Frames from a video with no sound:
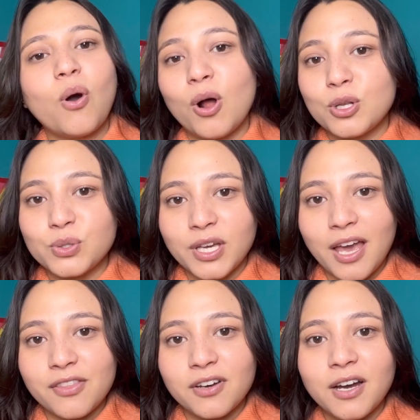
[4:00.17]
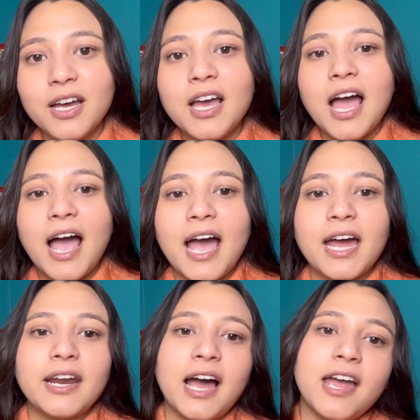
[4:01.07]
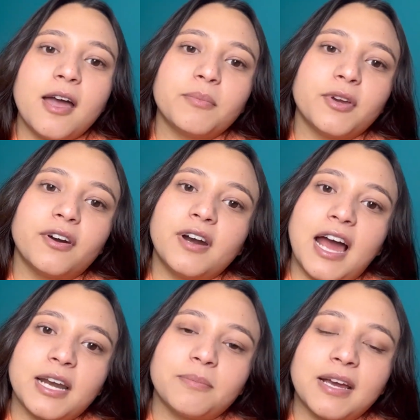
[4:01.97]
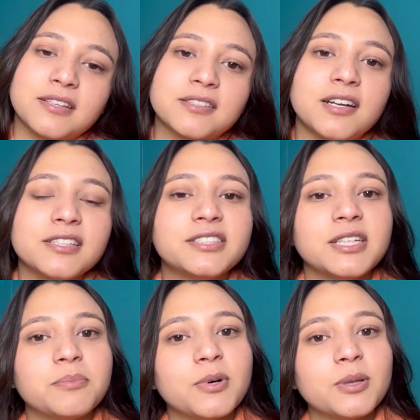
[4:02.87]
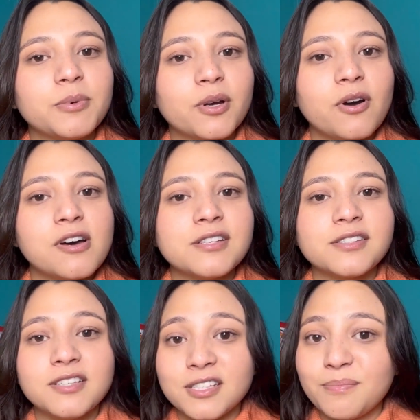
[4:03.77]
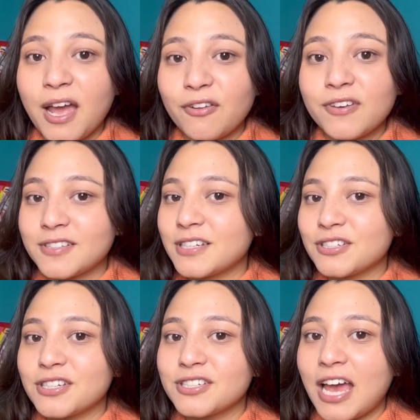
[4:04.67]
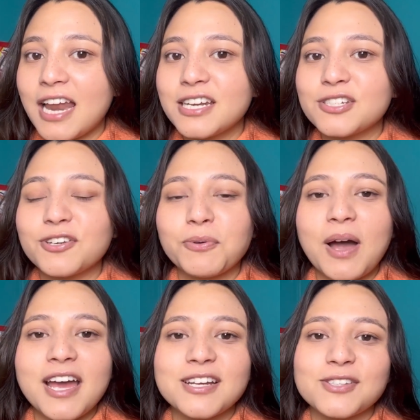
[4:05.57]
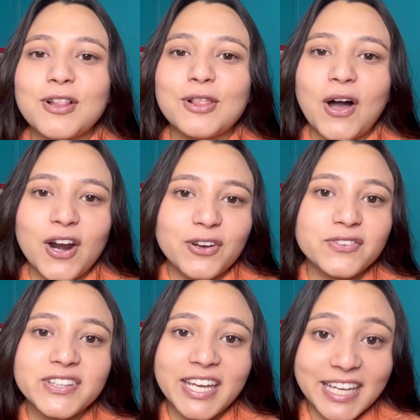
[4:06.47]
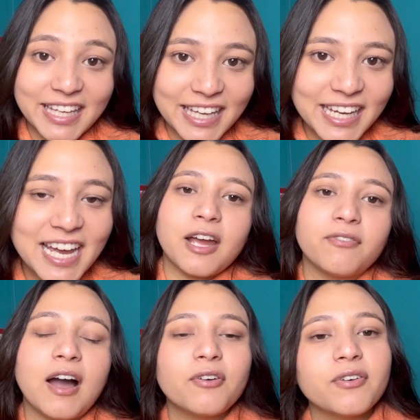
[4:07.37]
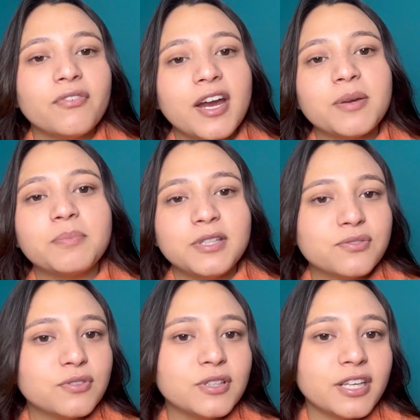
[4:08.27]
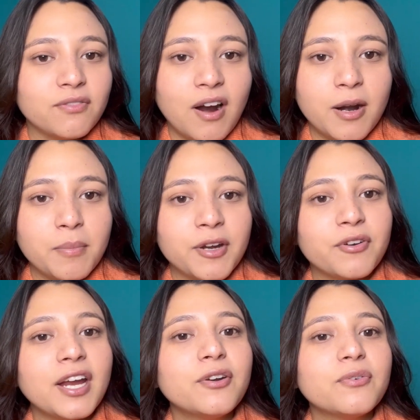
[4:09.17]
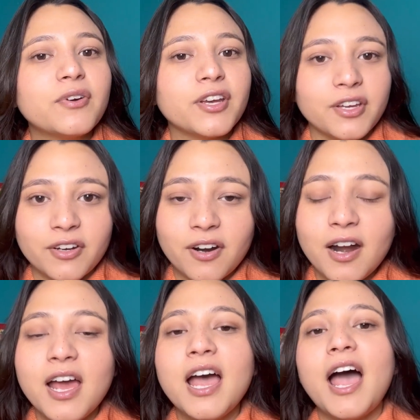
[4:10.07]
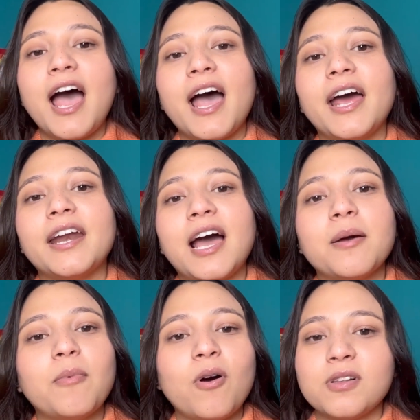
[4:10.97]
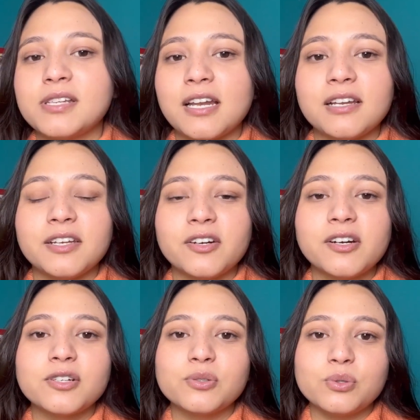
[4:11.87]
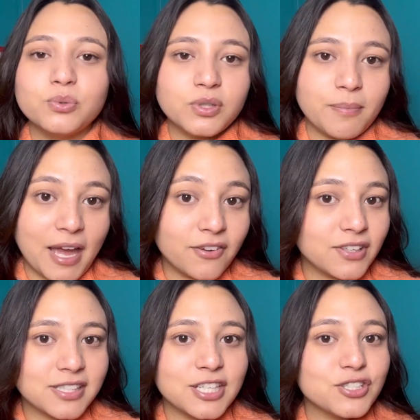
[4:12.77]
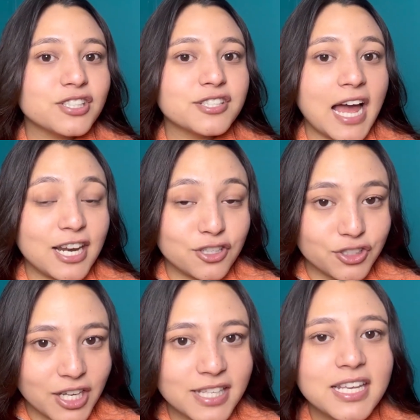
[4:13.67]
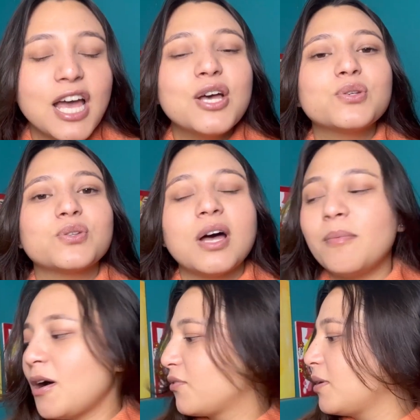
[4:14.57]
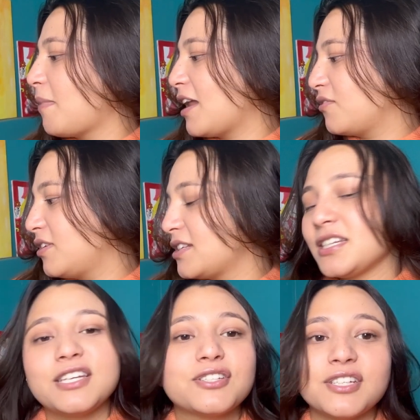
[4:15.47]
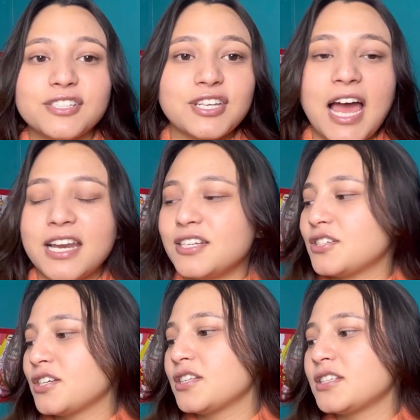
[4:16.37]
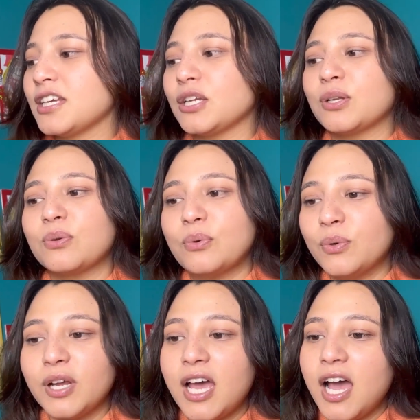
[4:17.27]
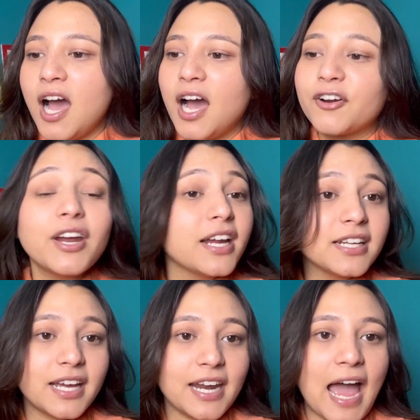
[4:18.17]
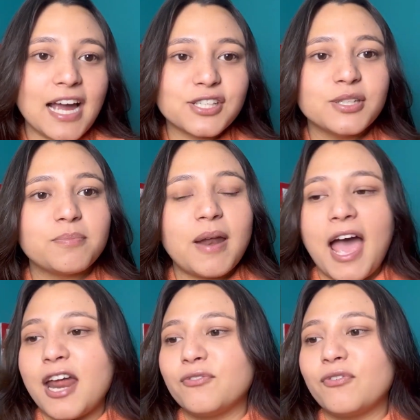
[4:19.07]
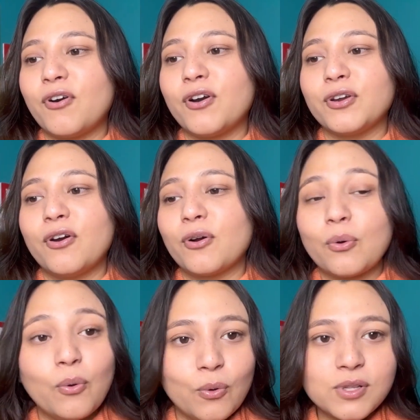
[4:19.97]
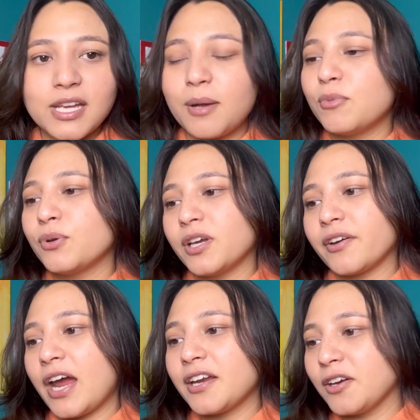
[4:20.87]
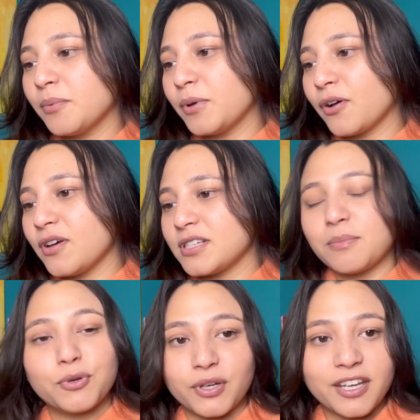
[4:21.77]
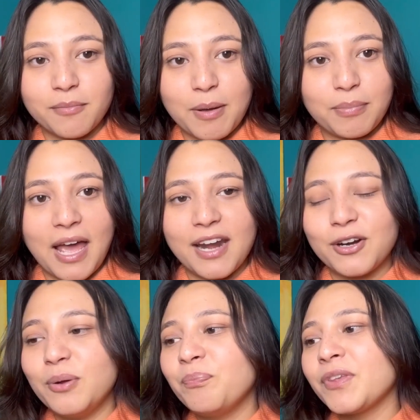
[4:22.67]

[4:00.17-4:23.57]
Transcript: all together, and I am here at my study table because this manifestation challenge requires a lot of thinking. I found a very peaceful environment right over here, and I'm all settled here to do the manifestation challenges. So some of the manifestation challenges include creating an action plan for your goals. I'm looking right here because I'm looking in my planner.